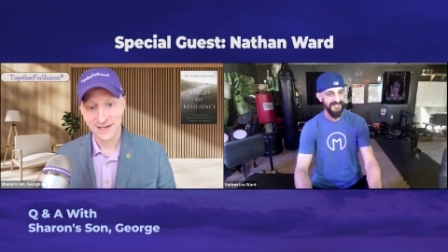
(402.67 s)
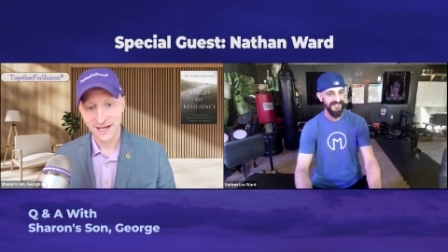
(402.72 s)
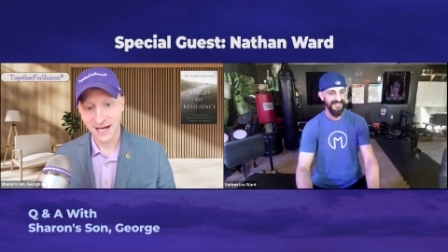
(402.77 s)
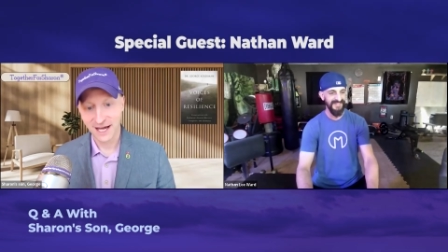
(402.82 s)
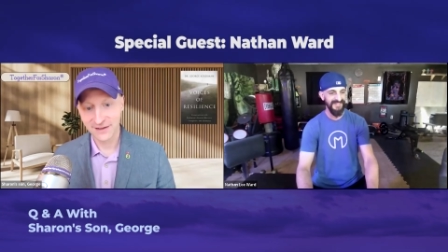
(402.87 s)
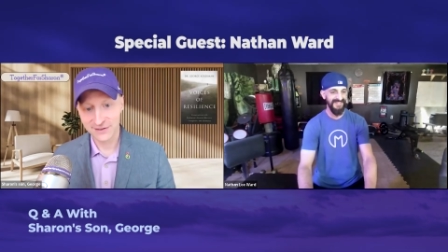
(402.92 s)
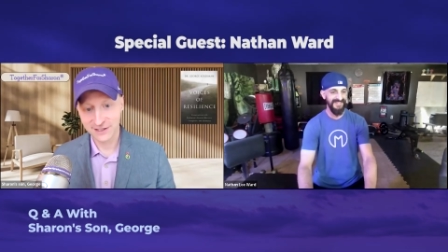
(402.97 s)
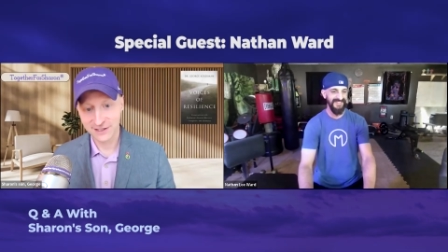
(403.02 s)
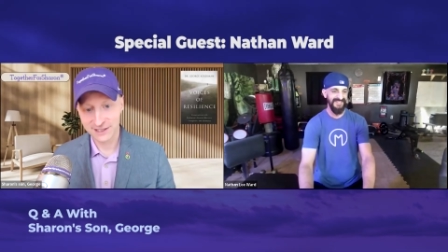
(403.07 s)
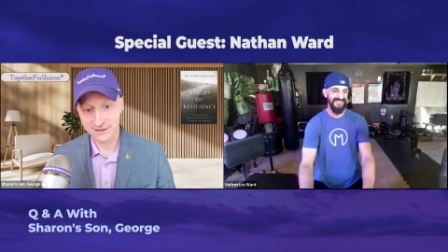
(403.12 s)

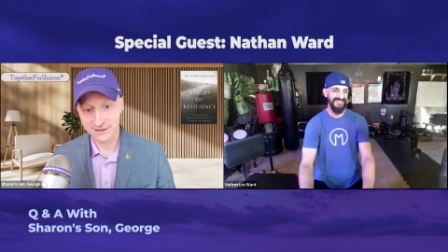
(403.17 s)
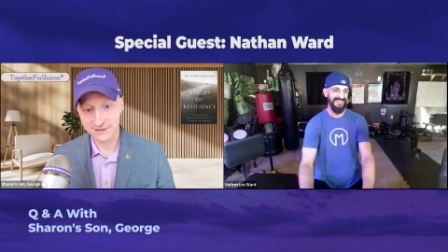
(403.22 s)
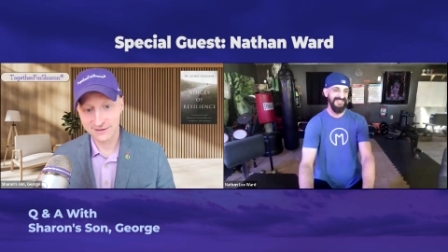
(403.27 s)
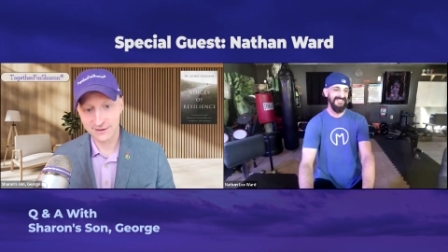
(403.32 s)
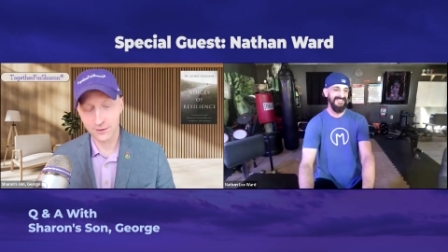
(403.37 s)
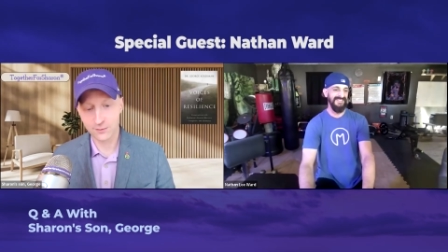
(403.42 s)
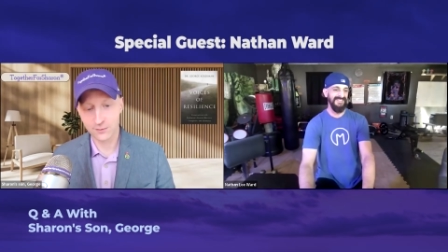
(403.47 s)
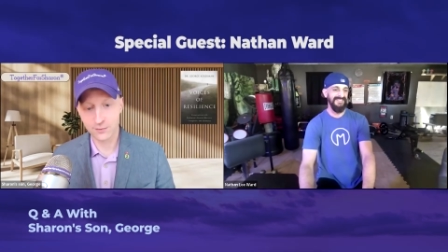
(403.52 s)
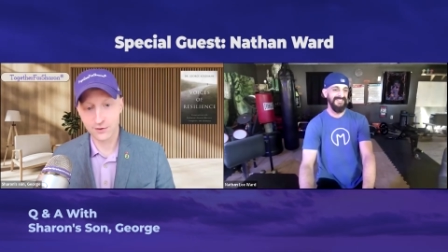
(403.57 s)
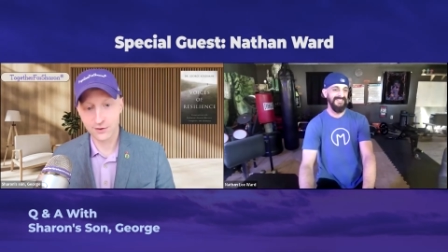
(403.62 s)
I think it's
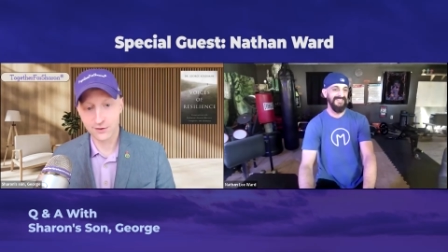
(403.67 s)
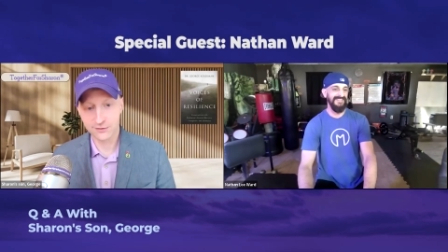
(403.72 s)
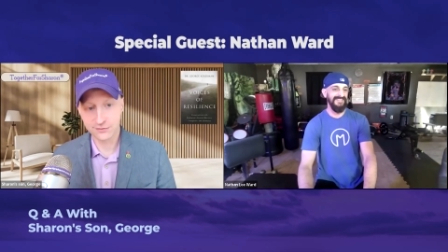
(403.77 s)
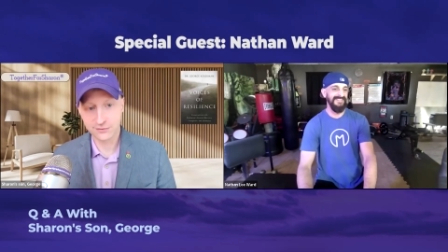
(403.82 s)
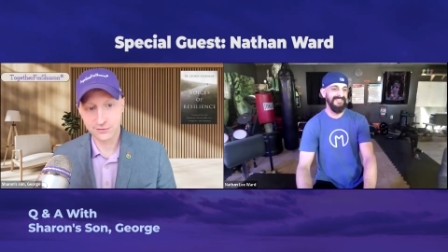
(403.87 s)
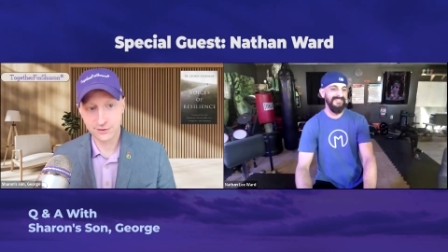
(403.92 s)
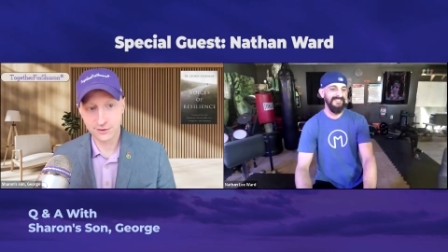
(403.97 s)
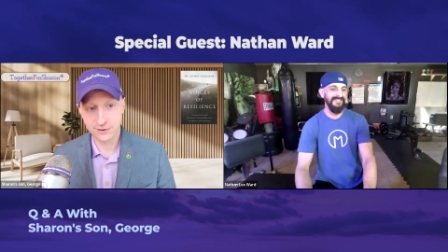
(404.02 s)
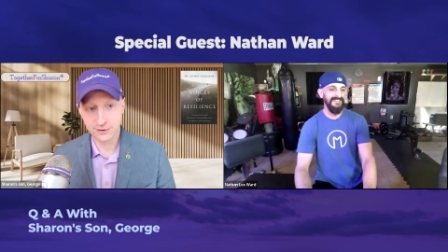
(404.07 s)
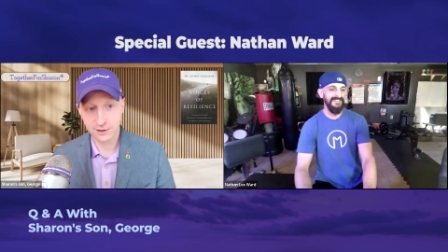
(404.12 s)
so important
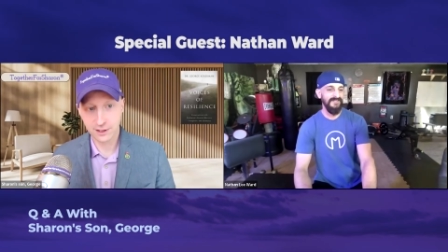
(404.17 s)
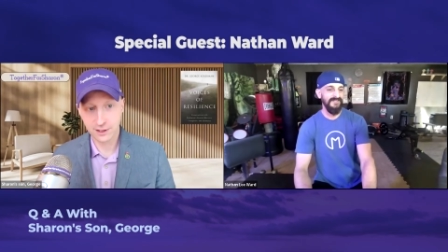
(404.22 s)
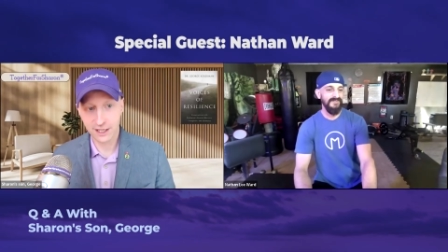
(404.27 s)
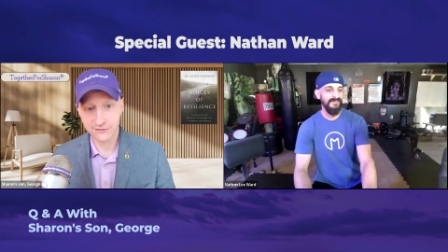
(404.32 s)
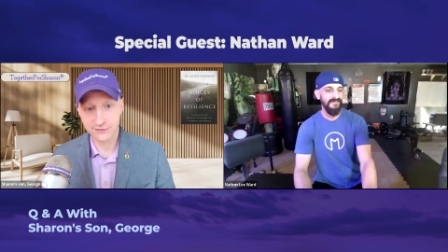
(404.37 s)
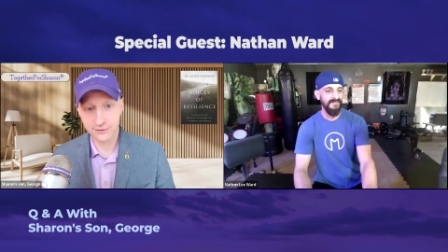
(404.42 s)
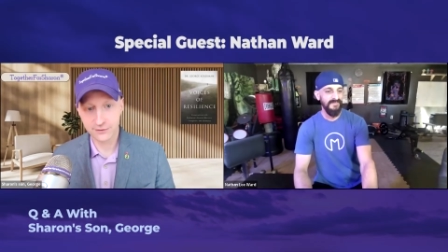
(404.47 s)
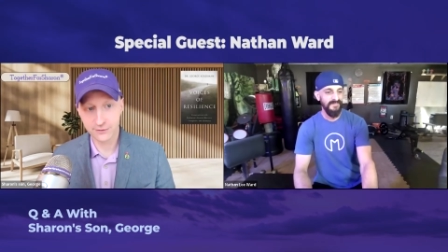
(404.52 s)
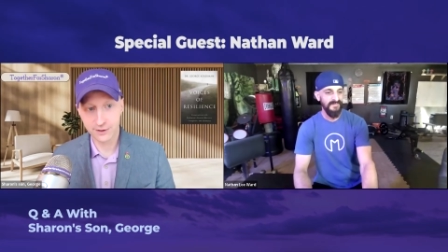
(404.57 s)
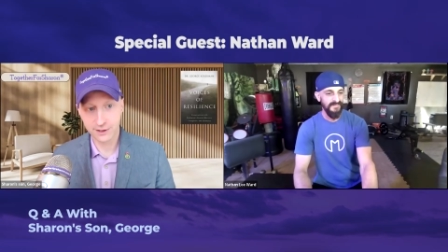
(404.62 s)
for
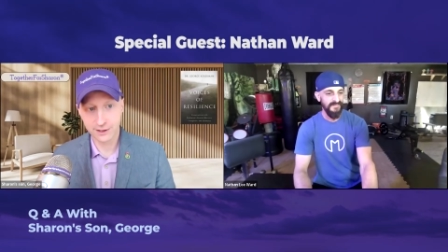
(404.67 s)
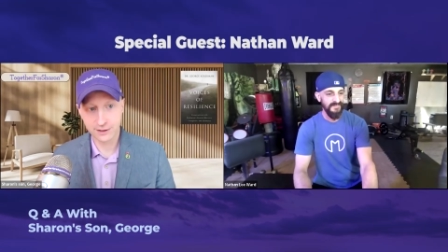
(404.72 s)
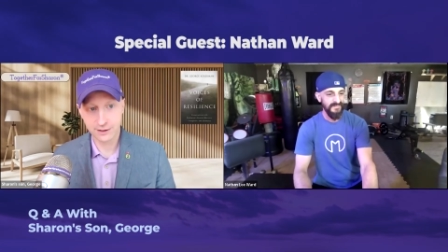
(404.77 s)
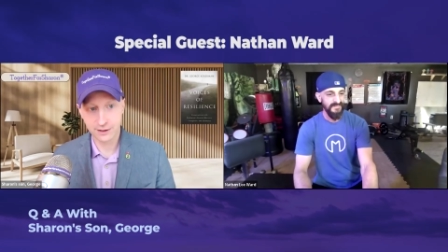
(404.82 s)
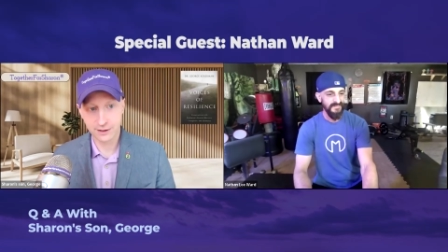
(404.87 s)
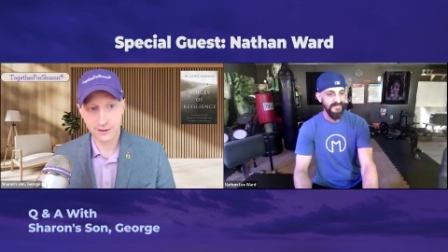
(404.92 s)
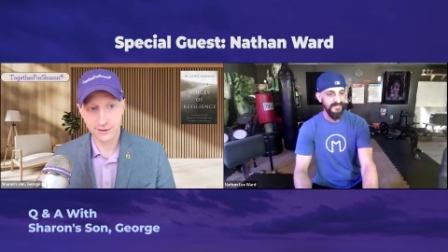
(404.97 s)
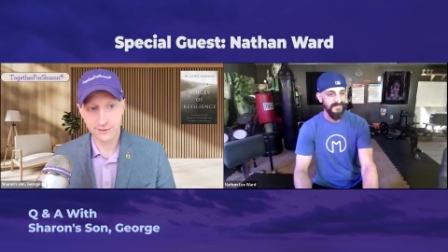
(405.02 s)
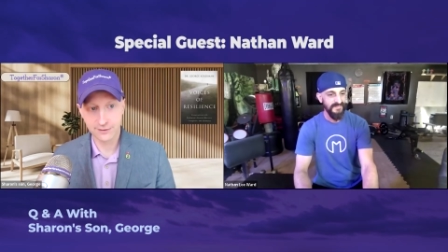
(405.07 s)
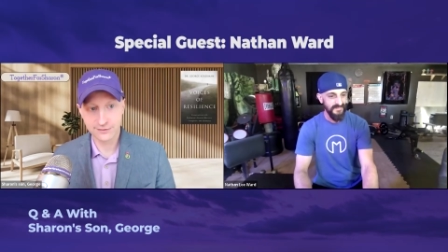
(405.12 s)

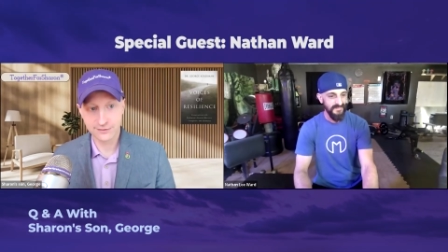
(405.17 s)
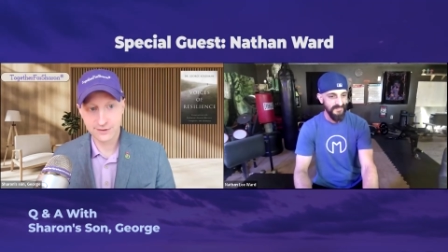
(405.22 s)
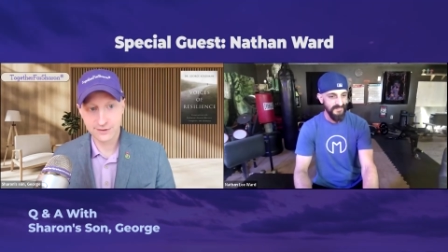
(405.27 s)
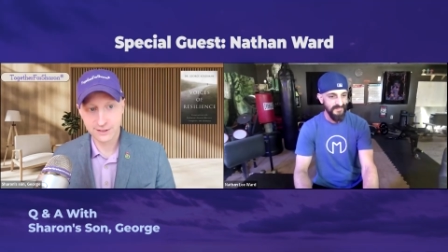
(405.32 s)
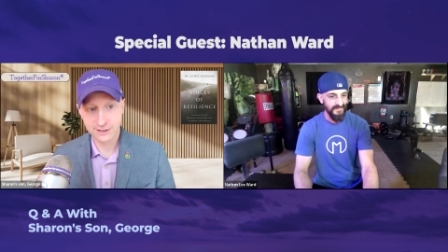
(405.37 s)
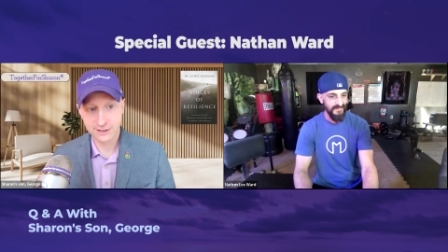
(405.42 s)
everyone.